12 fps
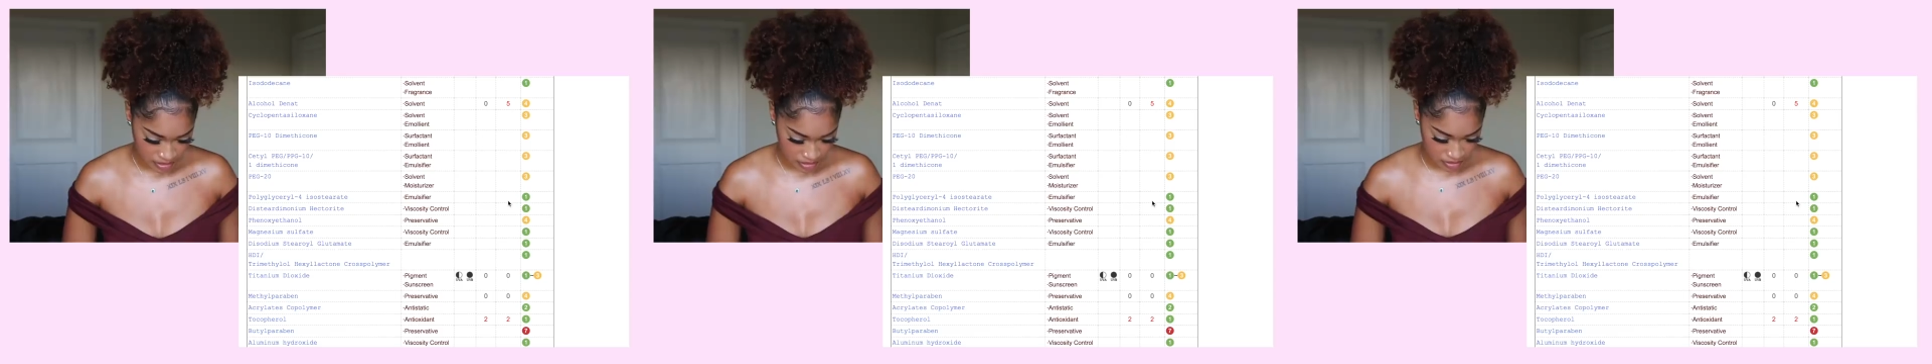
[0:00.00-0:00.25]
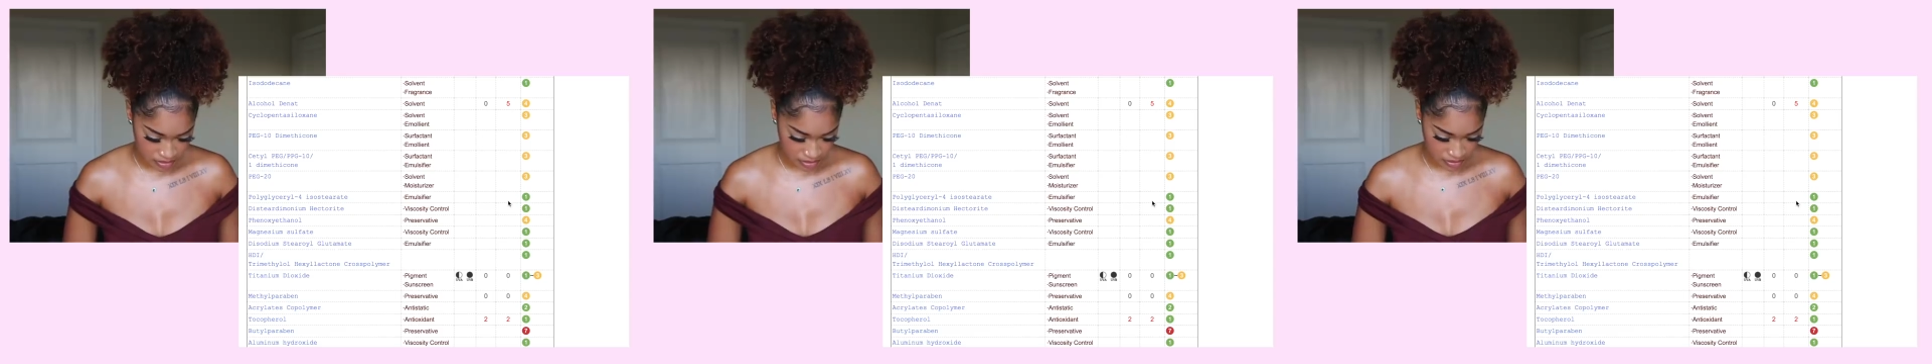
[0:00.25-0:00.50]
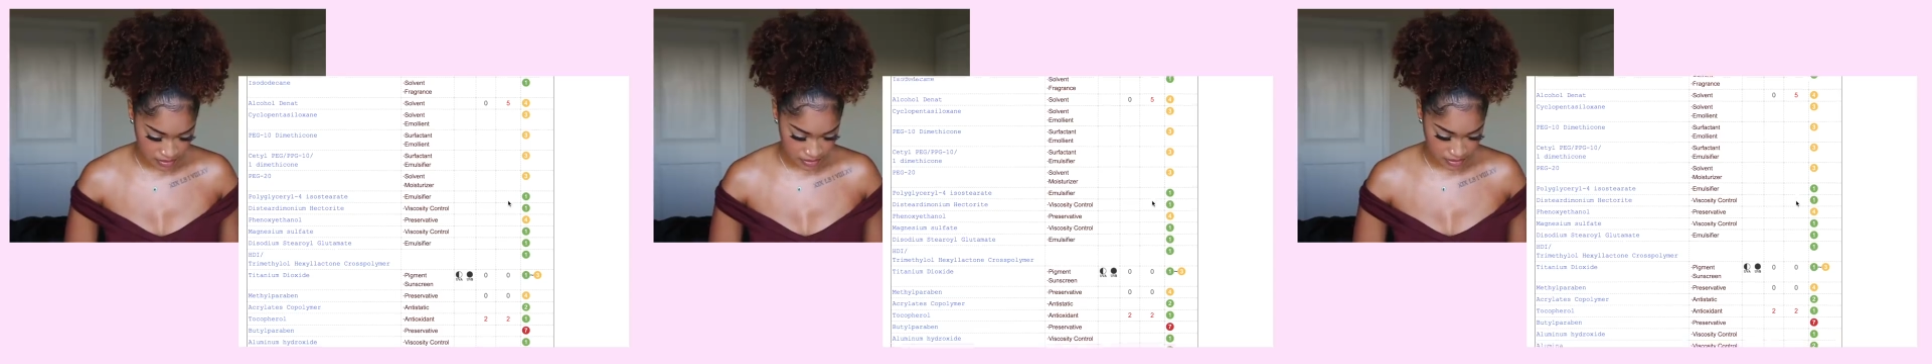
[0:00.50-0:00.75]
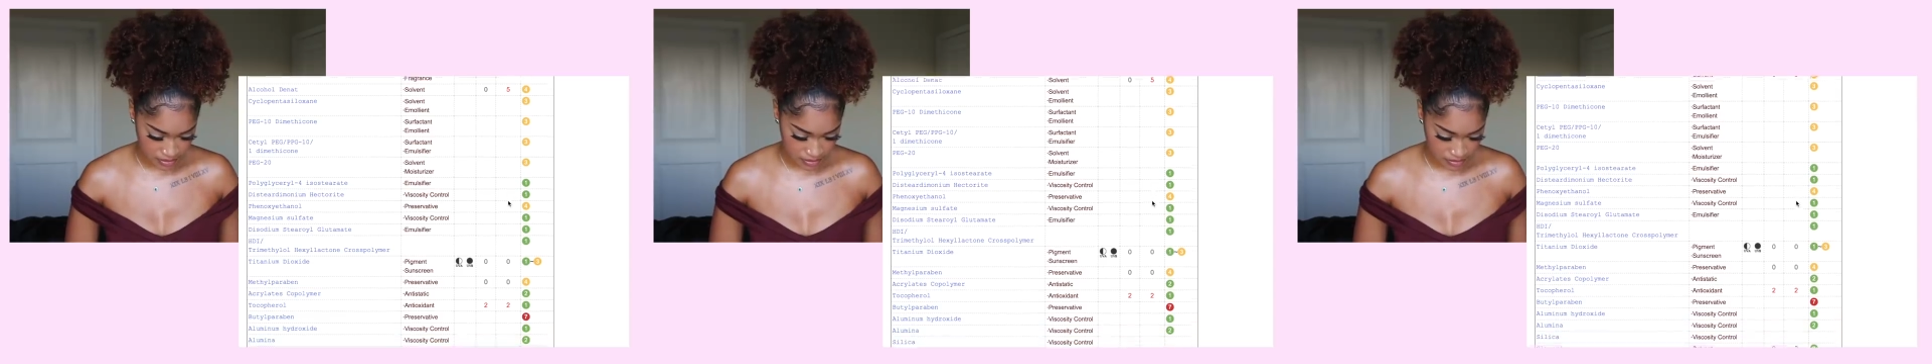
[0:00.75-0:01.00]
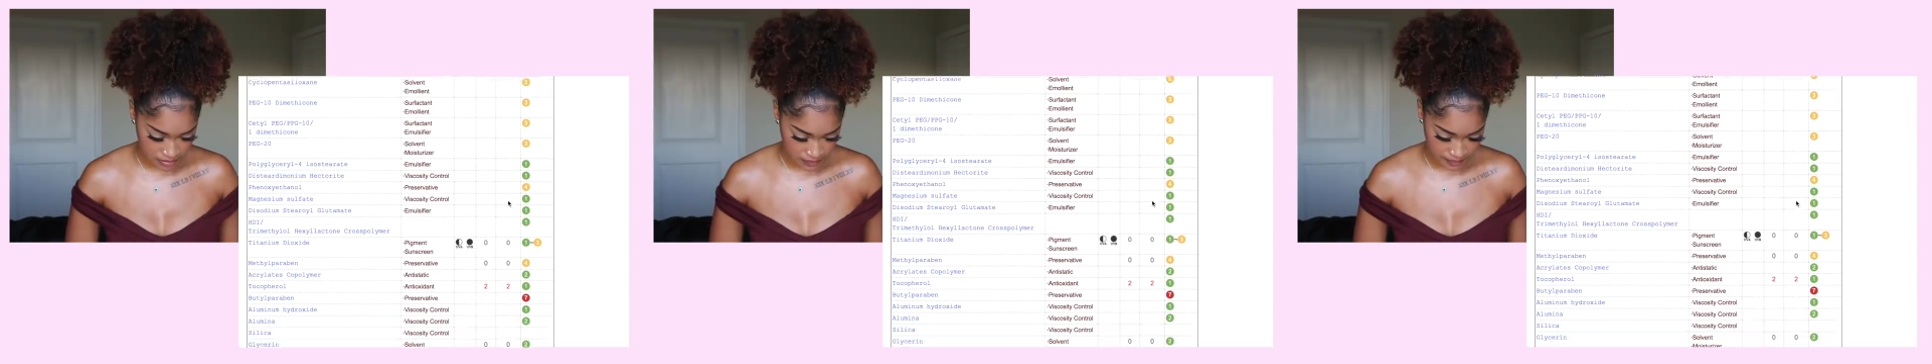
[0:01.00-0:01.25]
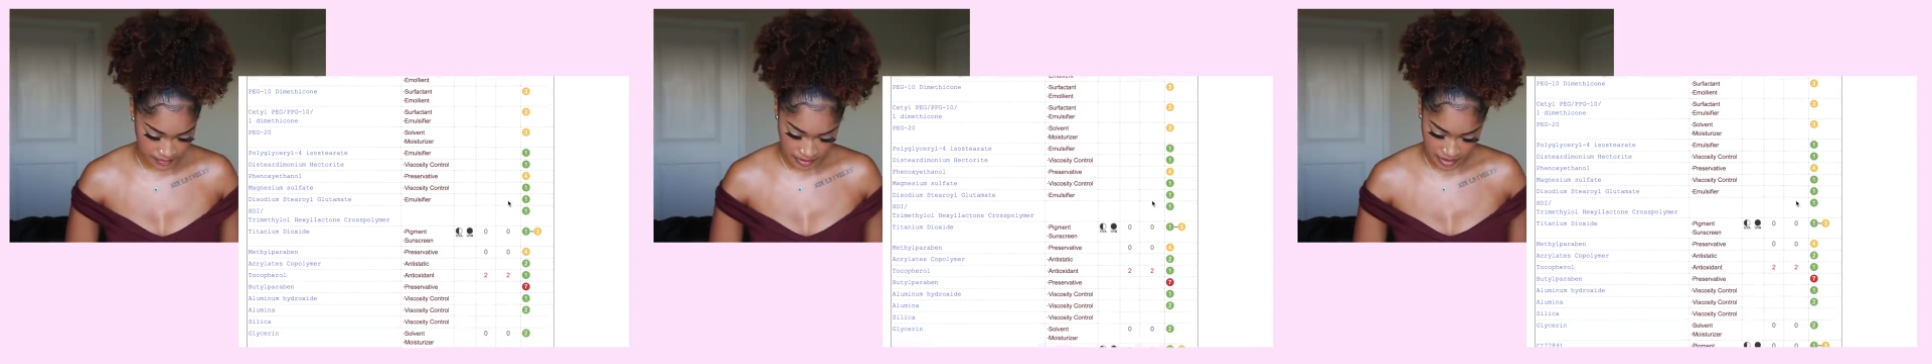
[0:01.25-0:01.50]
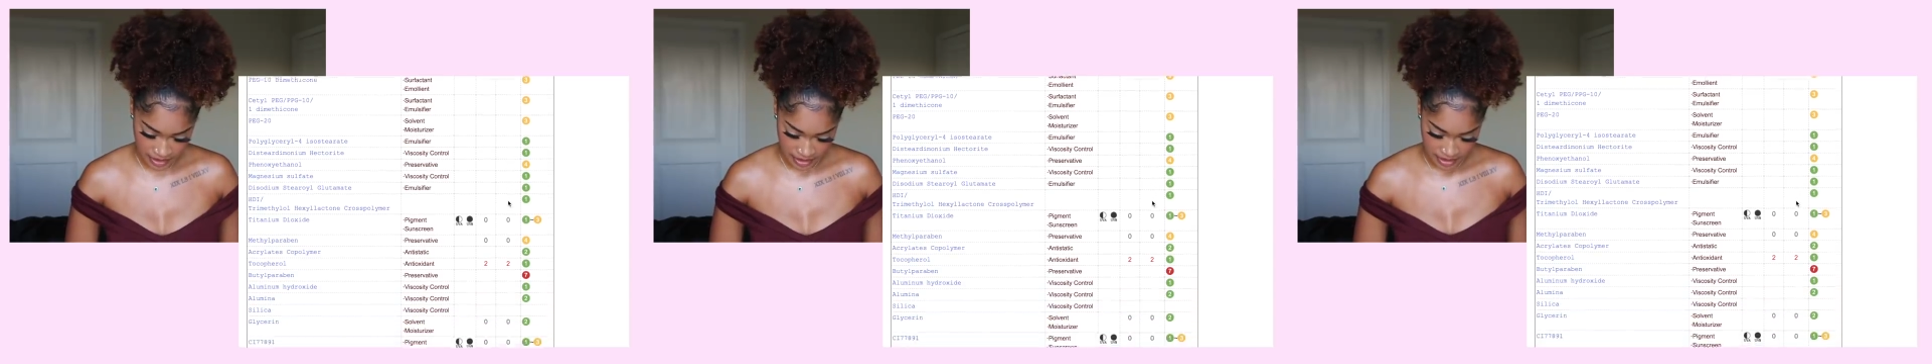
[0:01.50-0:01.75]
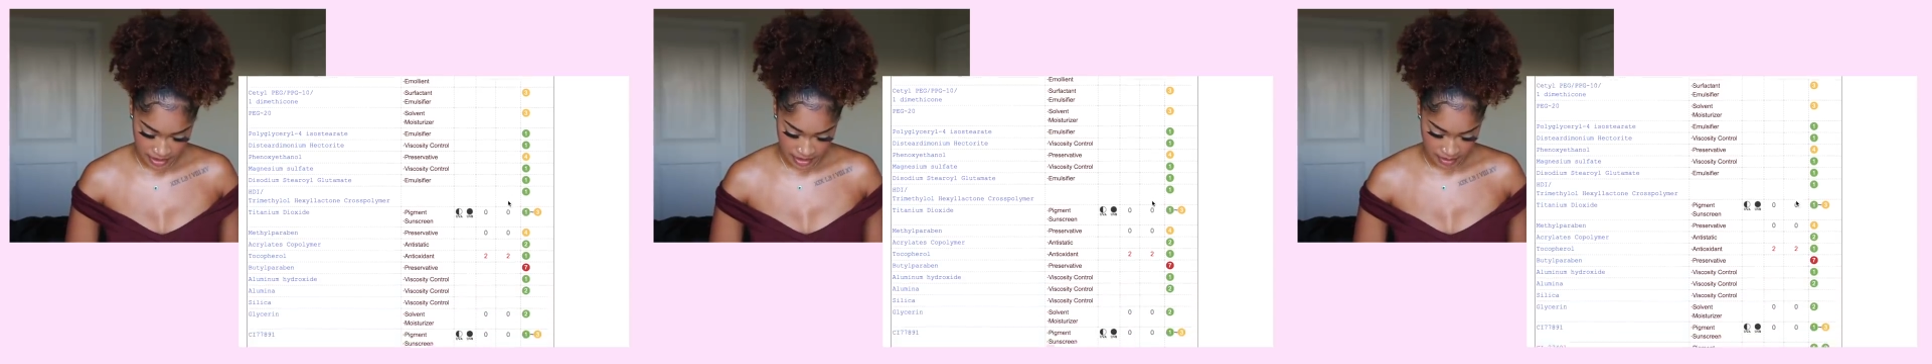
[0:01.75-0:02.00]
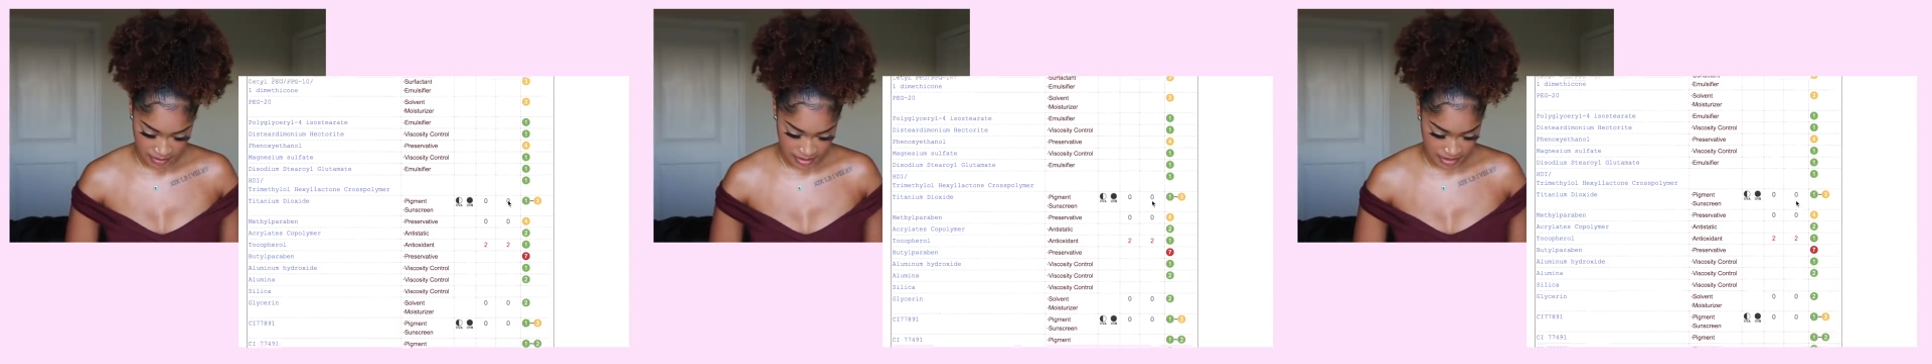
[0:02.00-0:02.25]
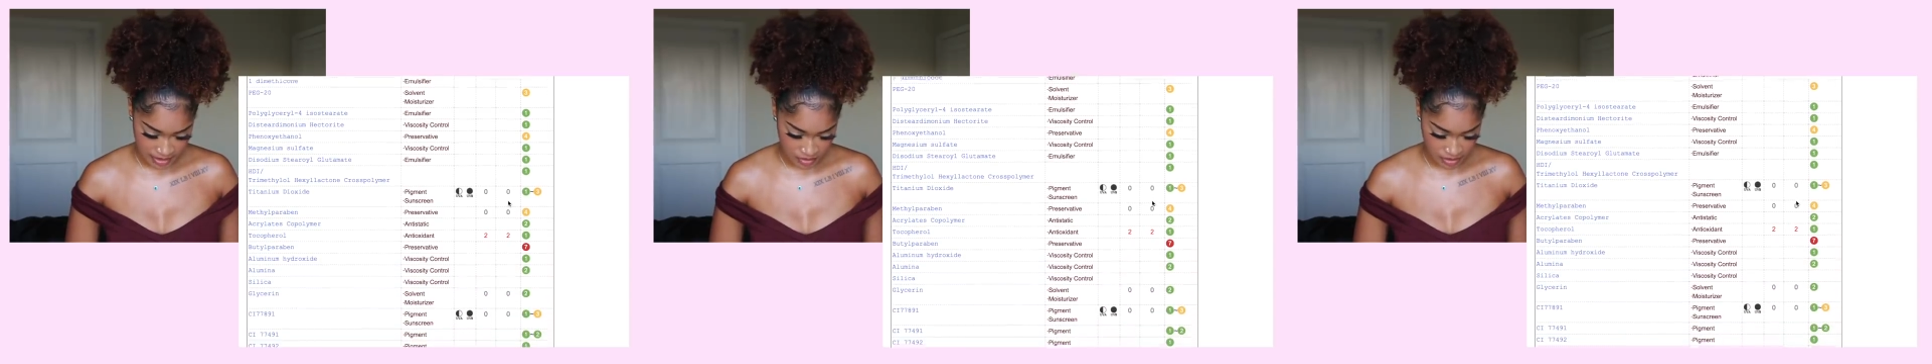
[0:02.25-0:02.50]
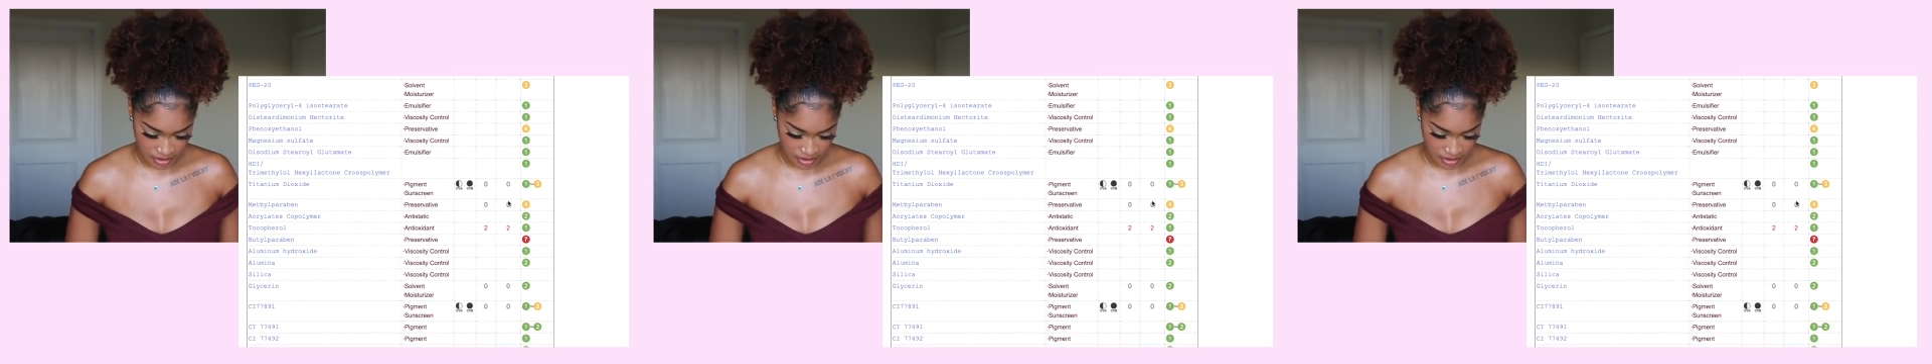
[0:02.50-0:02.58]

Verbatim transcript: doo -doo -doo still